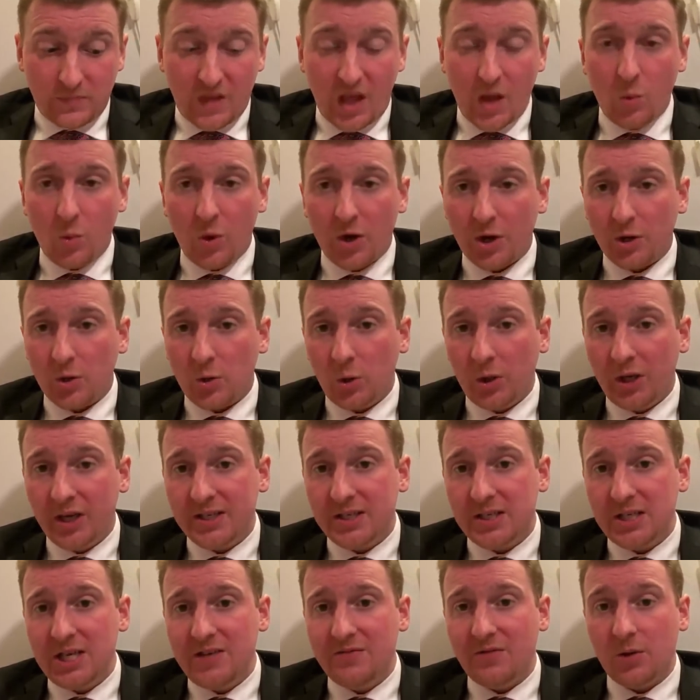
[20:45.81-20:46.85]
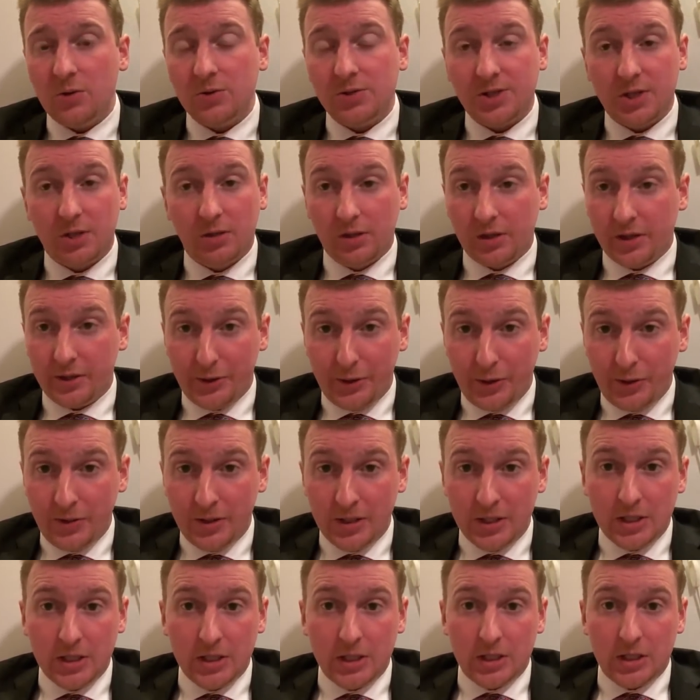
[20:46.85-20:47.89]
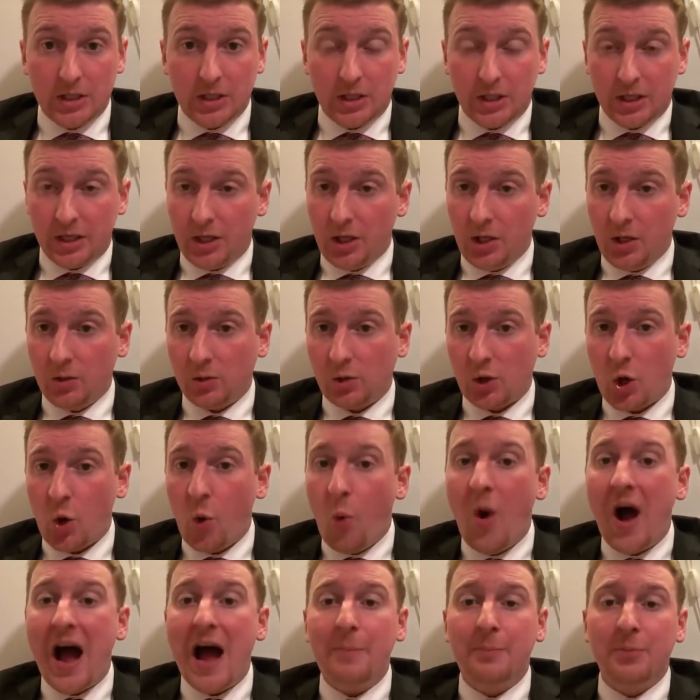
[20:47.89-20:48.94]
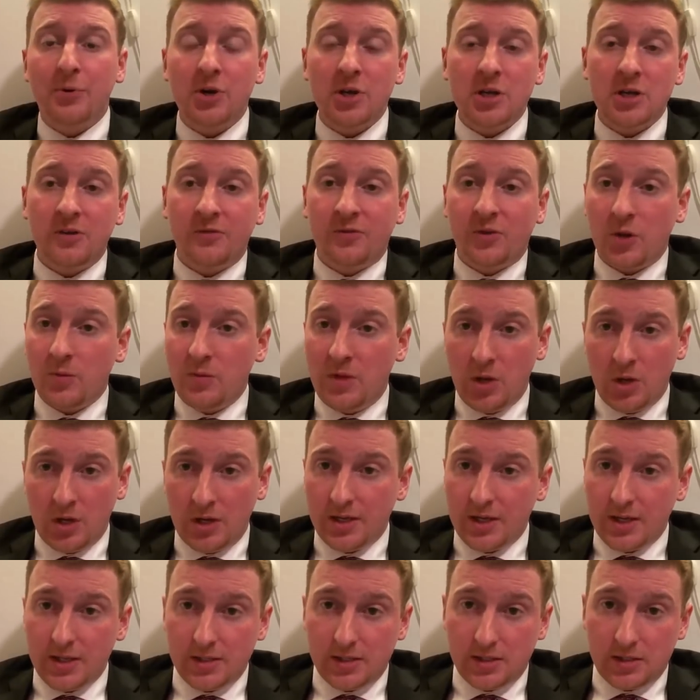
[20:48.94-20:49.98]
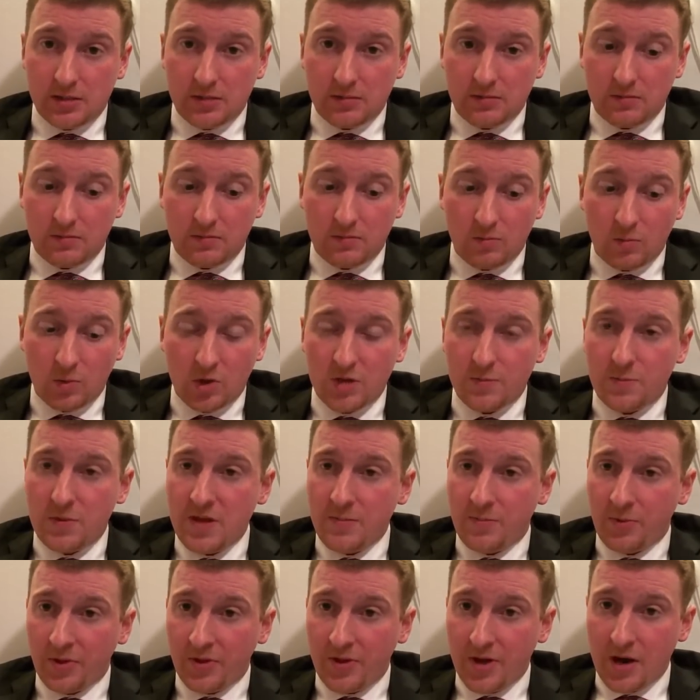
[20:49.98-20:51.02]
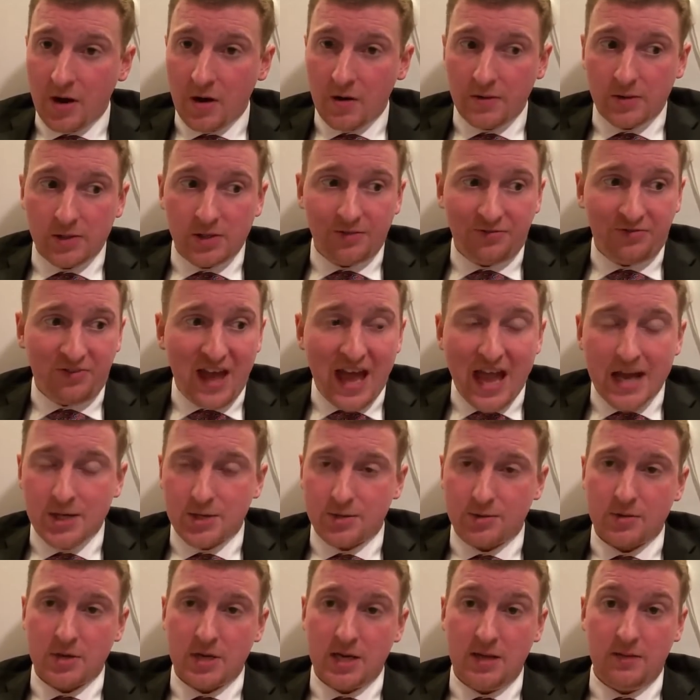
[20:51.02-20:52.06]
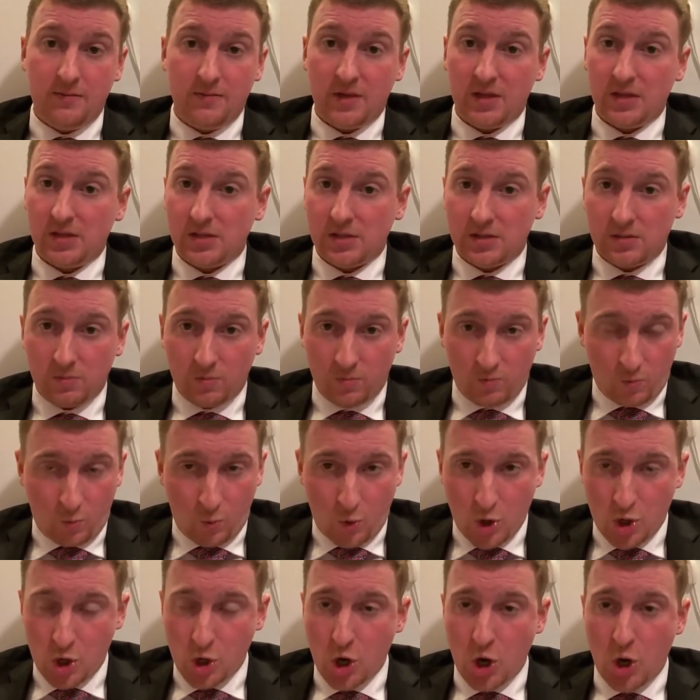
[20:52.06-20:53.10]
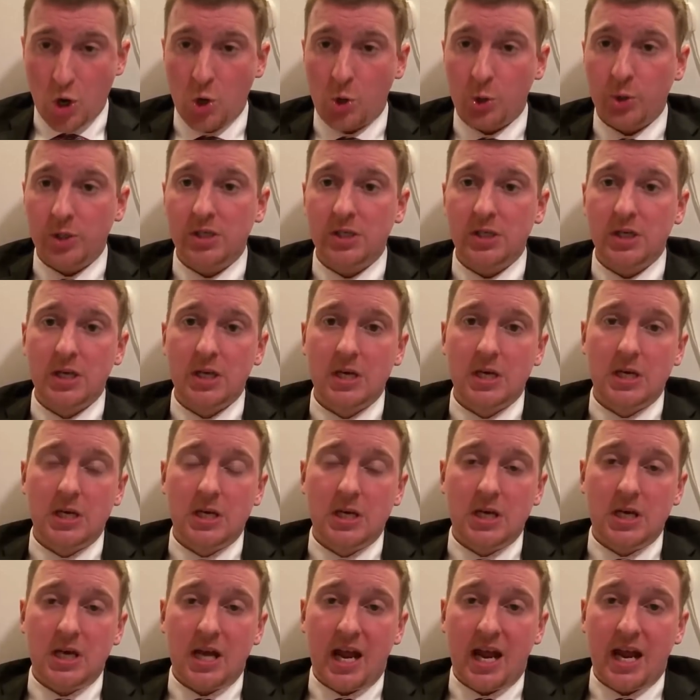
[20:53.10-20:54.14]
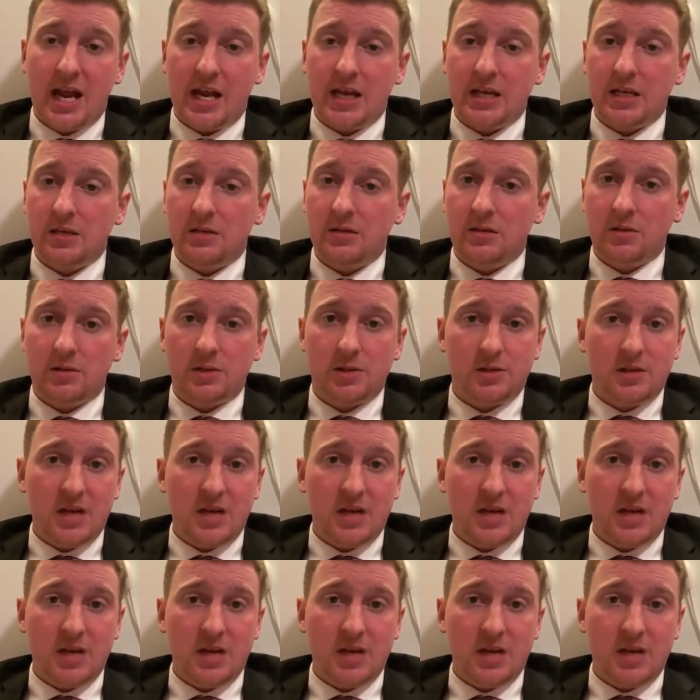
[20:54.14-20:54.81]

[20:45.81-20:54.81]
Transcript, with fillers: And what are colectivos? They're little, little cooperative communities where the people there, there's a factory that's worker owned, and